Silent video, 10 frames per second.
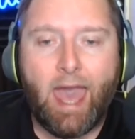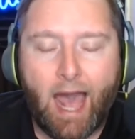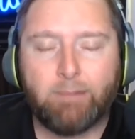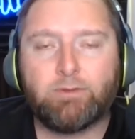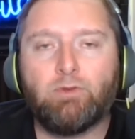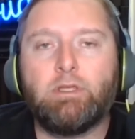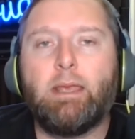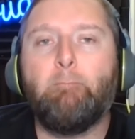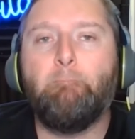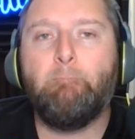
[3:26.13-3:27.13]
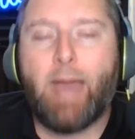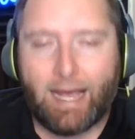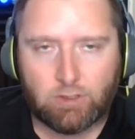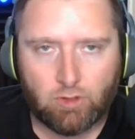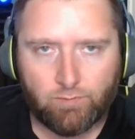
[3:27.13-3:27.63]
Absolutely
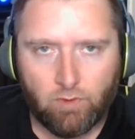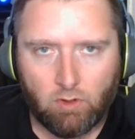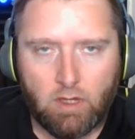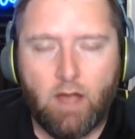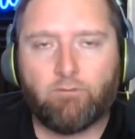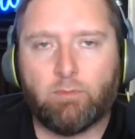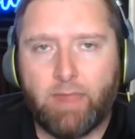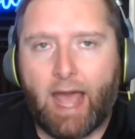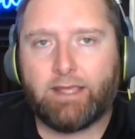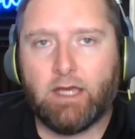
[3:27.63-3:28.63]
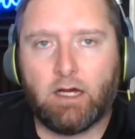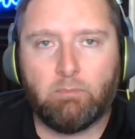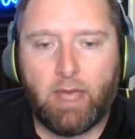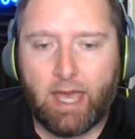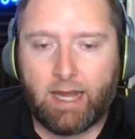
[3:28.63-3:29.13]
masterful from that young
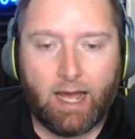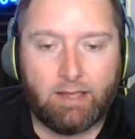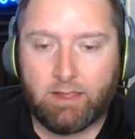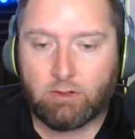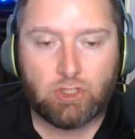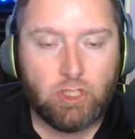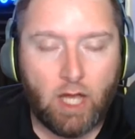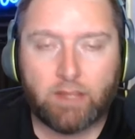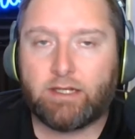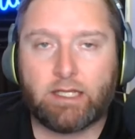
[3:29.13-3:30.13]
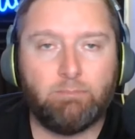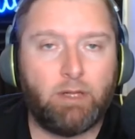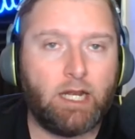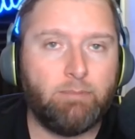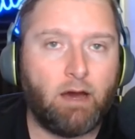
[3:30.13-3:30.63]
man. I, there's nothing to
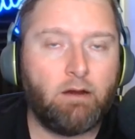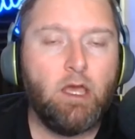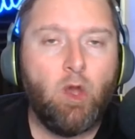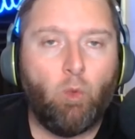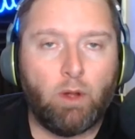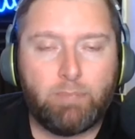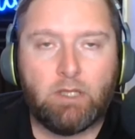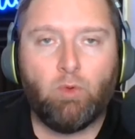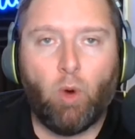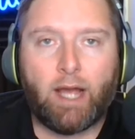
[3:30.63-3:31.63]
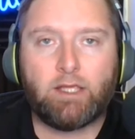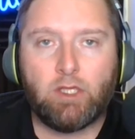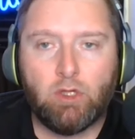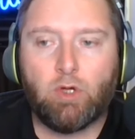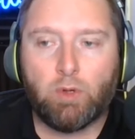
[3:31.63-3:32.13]
complain about. When
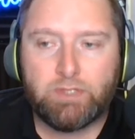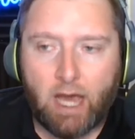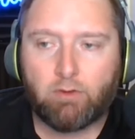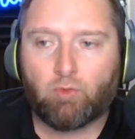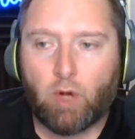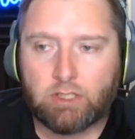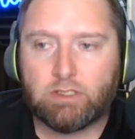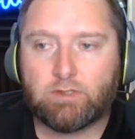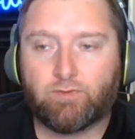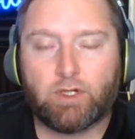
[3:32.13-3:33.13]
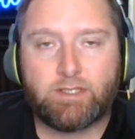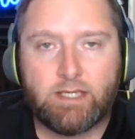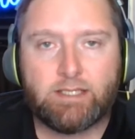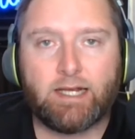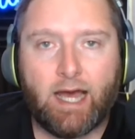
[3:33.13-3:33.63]
BYU goes out and rushes for a
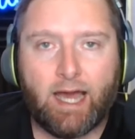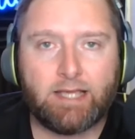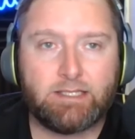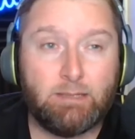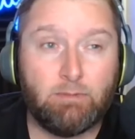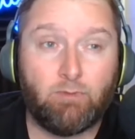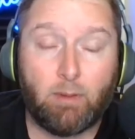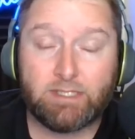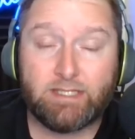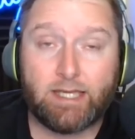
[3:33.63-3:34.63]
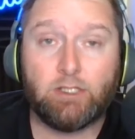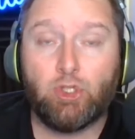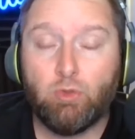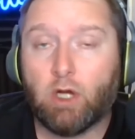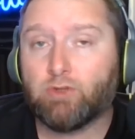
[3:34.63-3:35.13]
season high as a team, if I'm not mistaken,
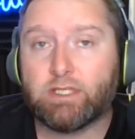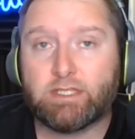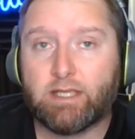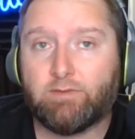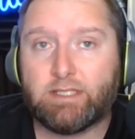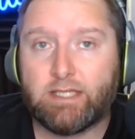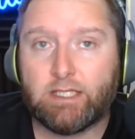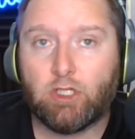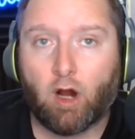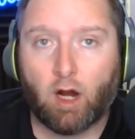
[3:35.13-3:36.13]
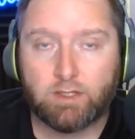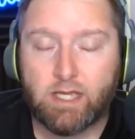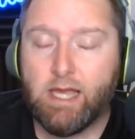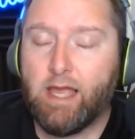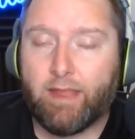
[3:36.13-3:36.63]
217 yards.
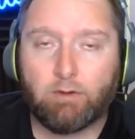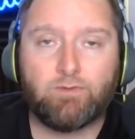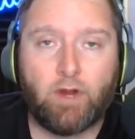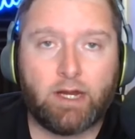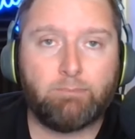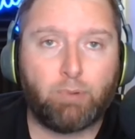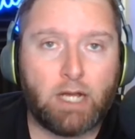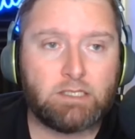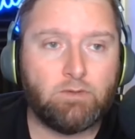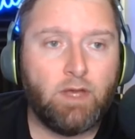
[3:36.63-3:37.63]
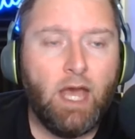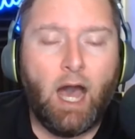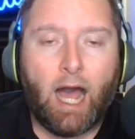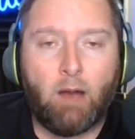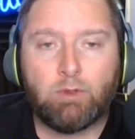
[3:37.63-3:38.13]
That was very impressive.
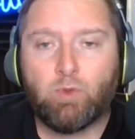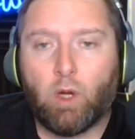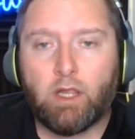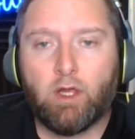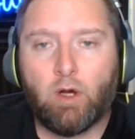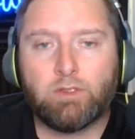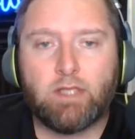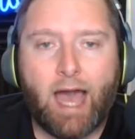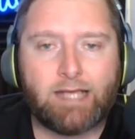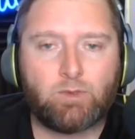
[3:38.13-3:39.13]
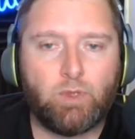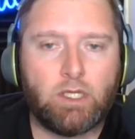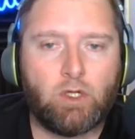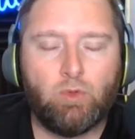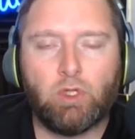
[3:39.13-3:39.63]
I was one of those last
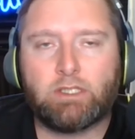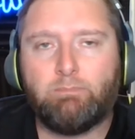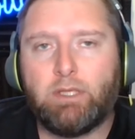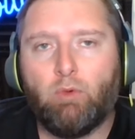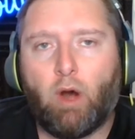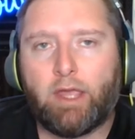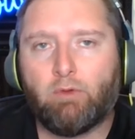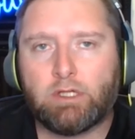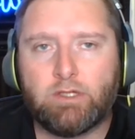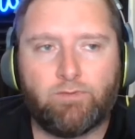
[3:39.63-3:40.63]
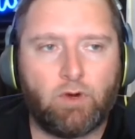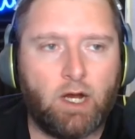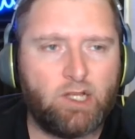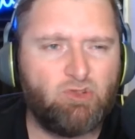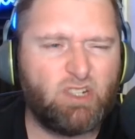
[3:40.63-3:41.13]
week who looked at BYU rushing for
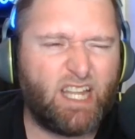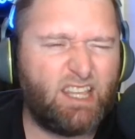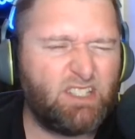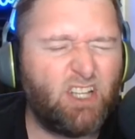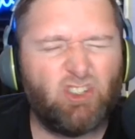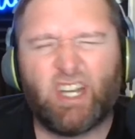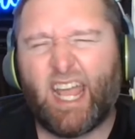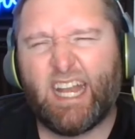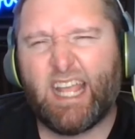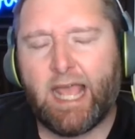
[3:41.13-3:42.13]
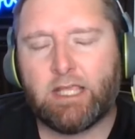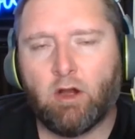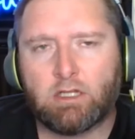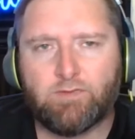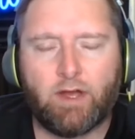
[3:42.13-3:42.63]
100, and I think it's 188
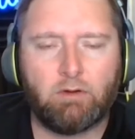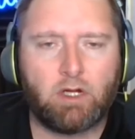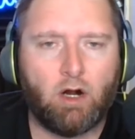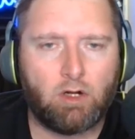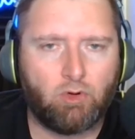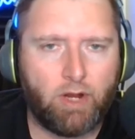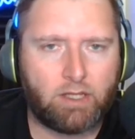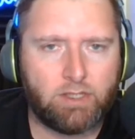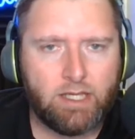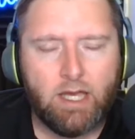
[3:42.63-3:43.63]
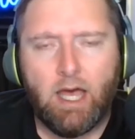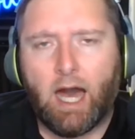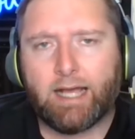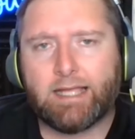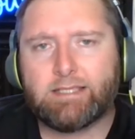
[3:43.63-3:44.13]
yards, if I recall correctly,
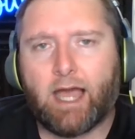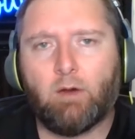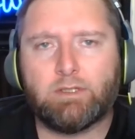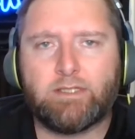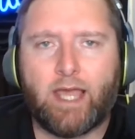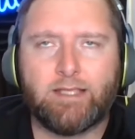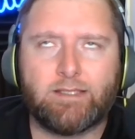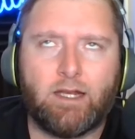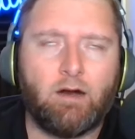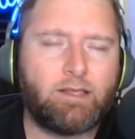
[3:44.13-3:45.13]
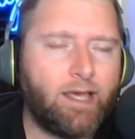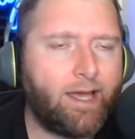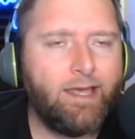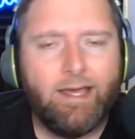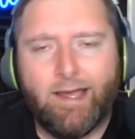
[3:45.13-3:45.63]
against Iowa State and said,
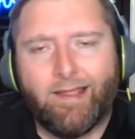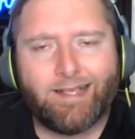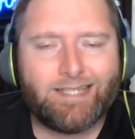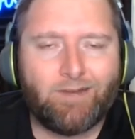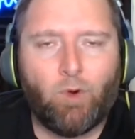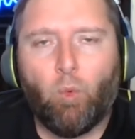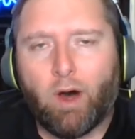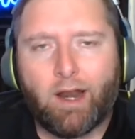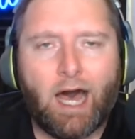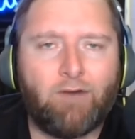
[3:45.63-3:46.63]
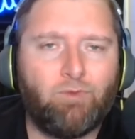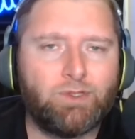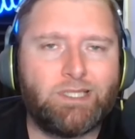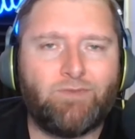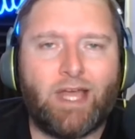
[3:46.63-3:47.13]
okay, that's kind of a one off. We'll
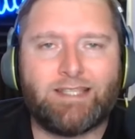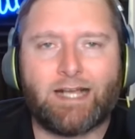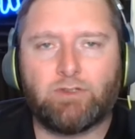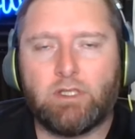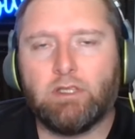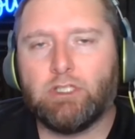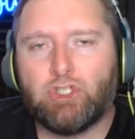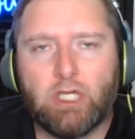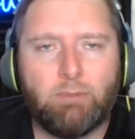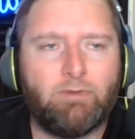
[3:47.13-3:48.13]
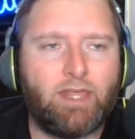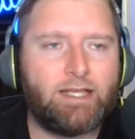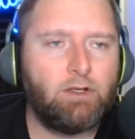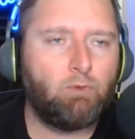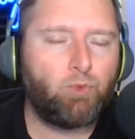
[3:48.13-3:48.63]
see if that's actually legitimate, if they
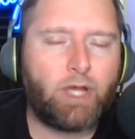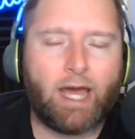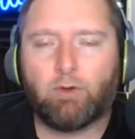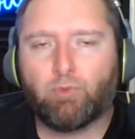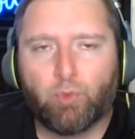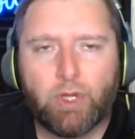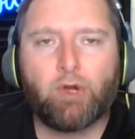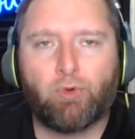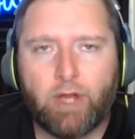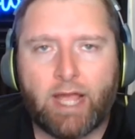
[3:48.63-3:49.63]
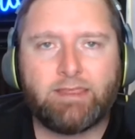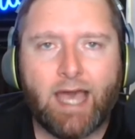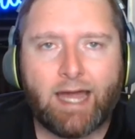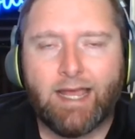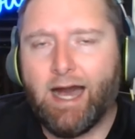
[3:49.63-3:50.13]
can re- kind of recreate
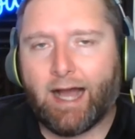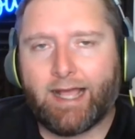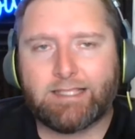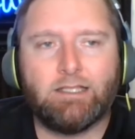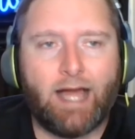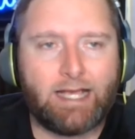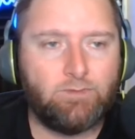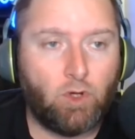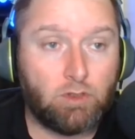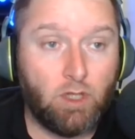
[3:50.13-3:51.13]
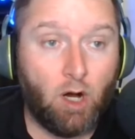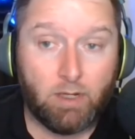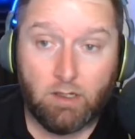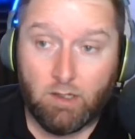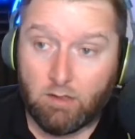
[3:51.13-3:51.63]
that against the likes of
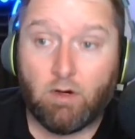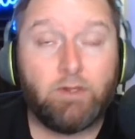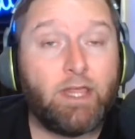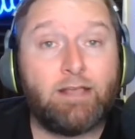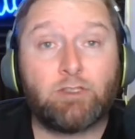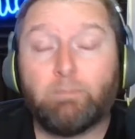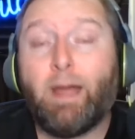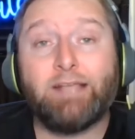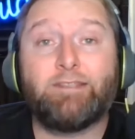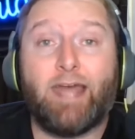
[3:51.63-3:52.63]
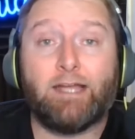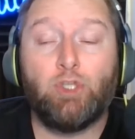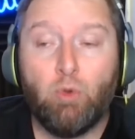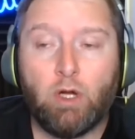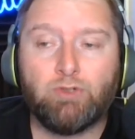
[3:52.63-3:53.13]
Oklahoma. Well, they surpassed that
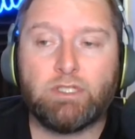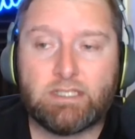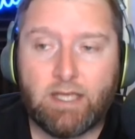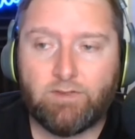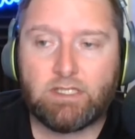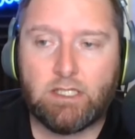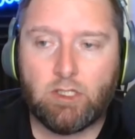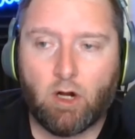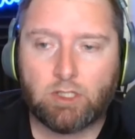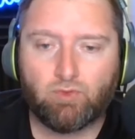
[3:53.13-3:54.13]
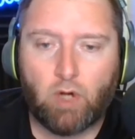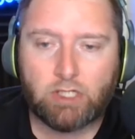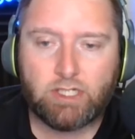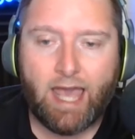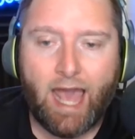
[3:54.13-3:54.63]
217 yards
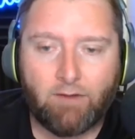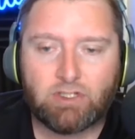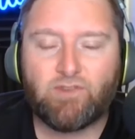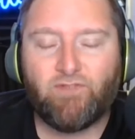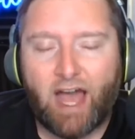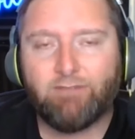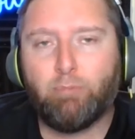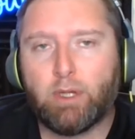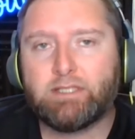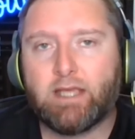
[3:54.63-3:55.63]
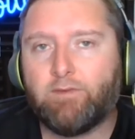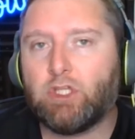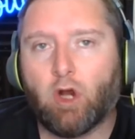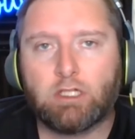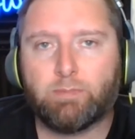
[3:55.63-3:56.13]
rushing, averaged 5.7
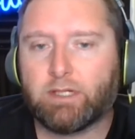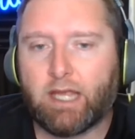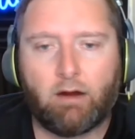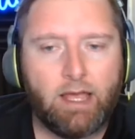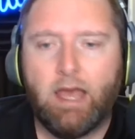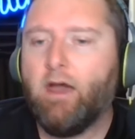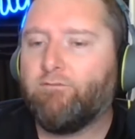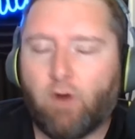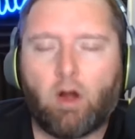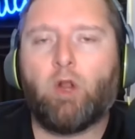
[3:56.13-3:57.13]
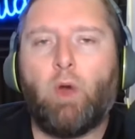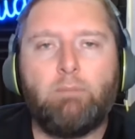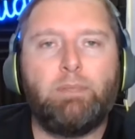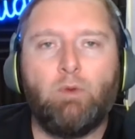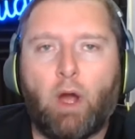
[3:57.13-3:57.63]
yards per carry, far and away
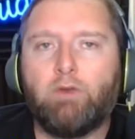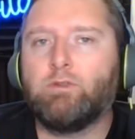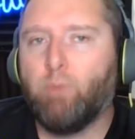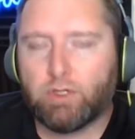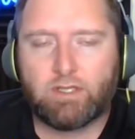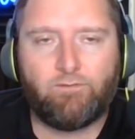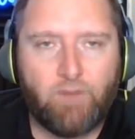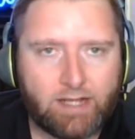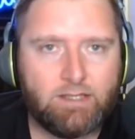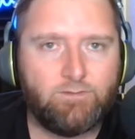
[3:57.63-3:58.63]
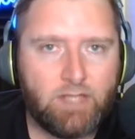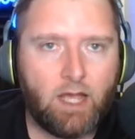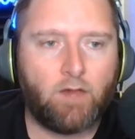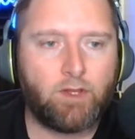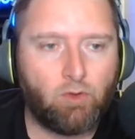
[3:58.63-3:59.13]
BYU's most effective day
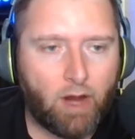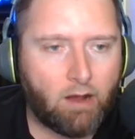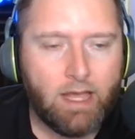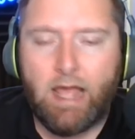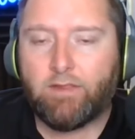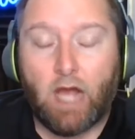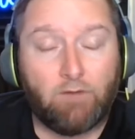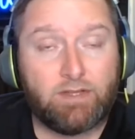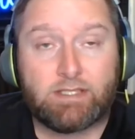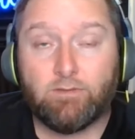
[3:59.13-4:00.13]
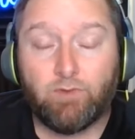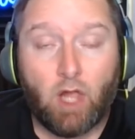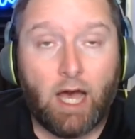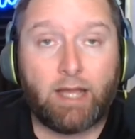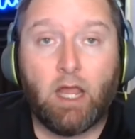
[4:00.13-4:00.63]
on the ground. The offensive
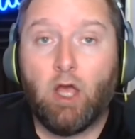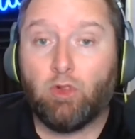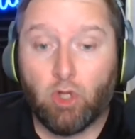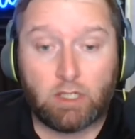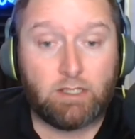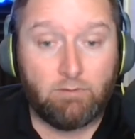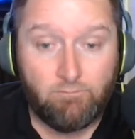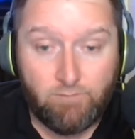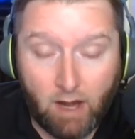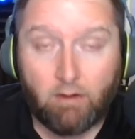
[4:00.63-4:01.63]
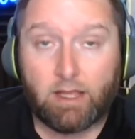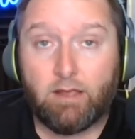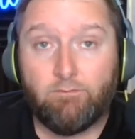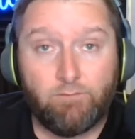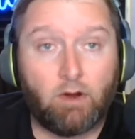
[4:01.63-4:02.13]
line looked very,
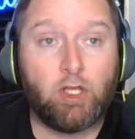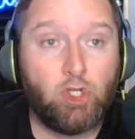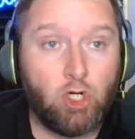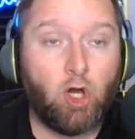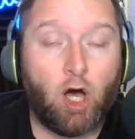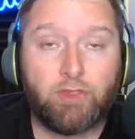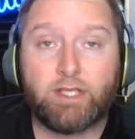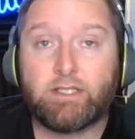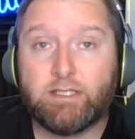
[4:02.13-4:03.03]
very good, all things